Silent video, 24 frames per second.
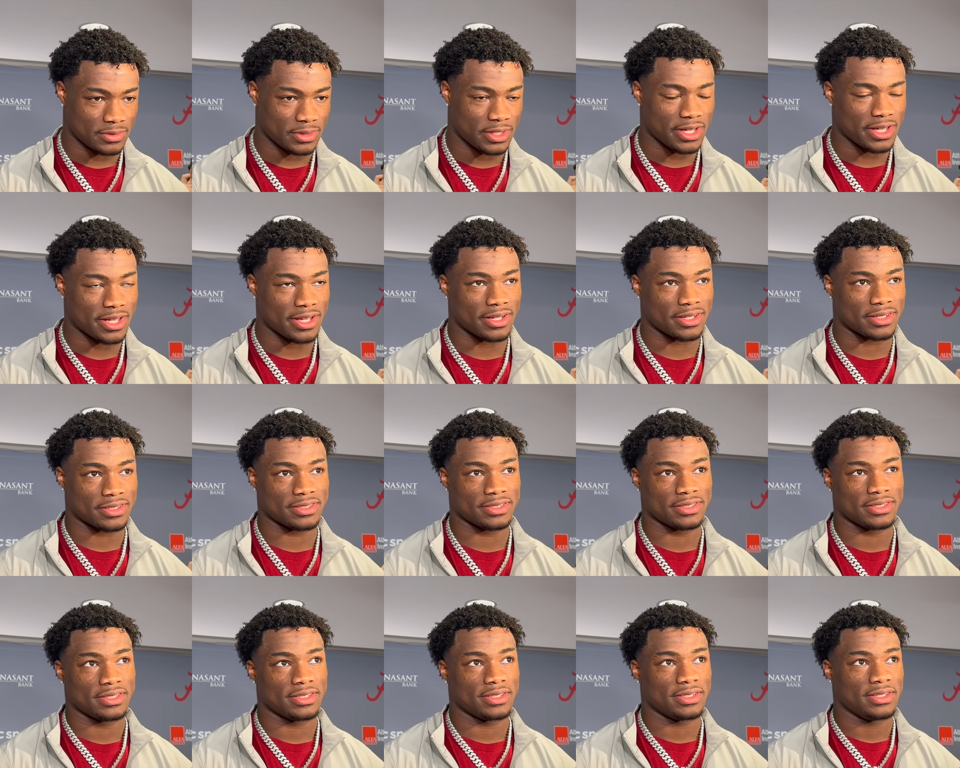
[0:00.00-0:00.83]
Yeah.
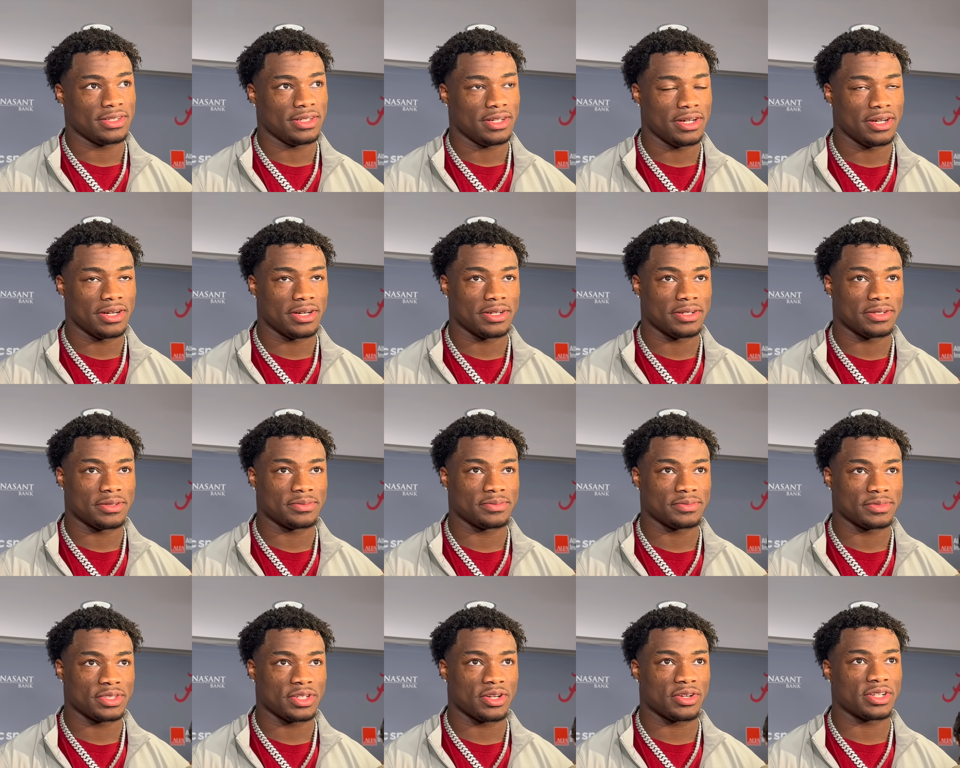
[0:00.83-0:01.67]

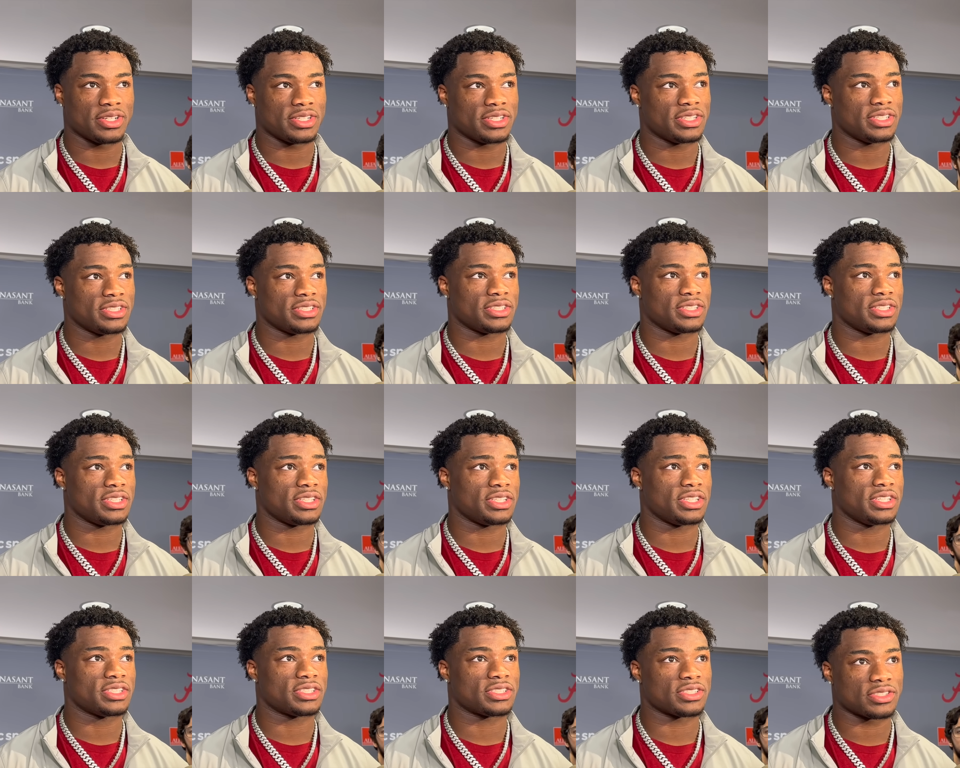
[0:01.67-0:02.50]
You know,
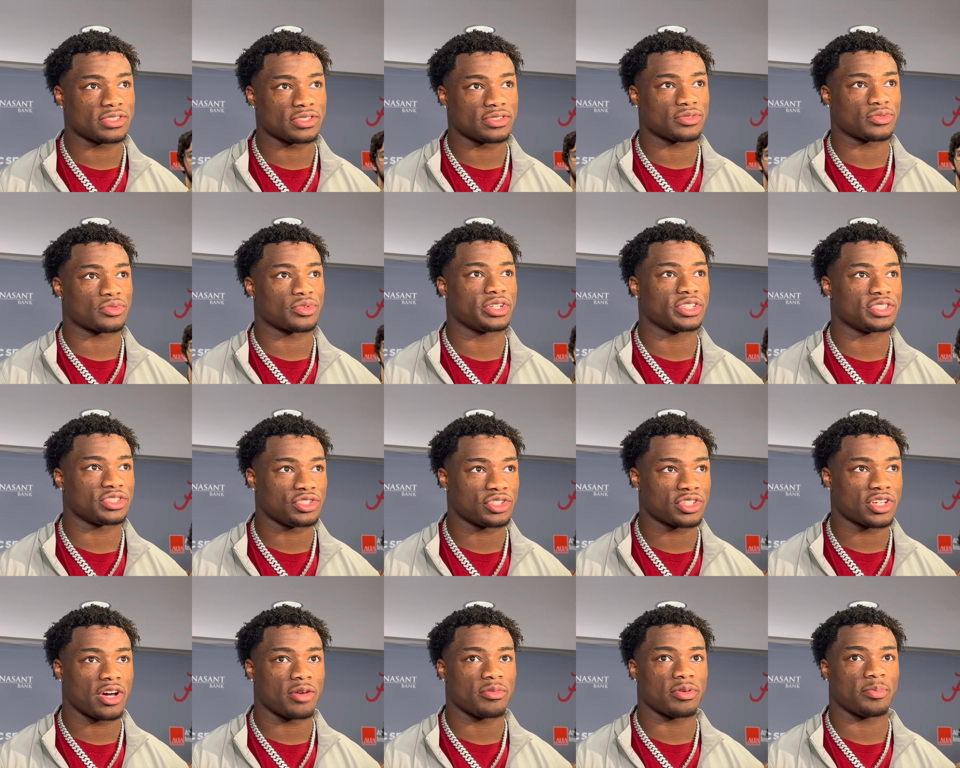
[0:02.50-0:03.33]
this is the reason
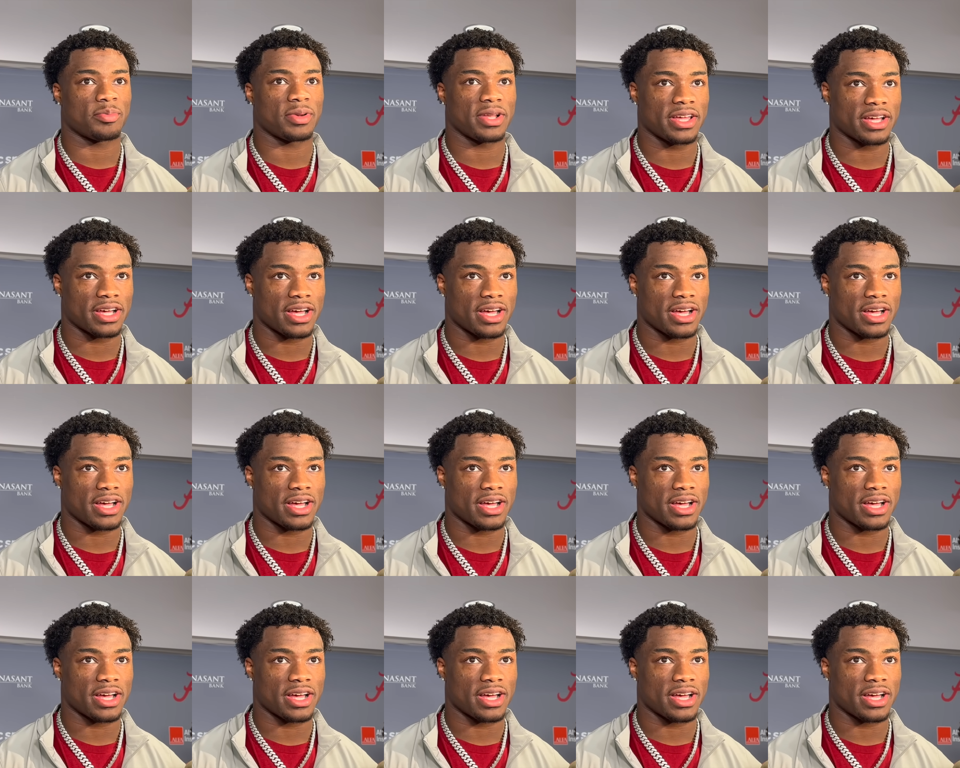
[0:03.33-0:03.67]
you come to play in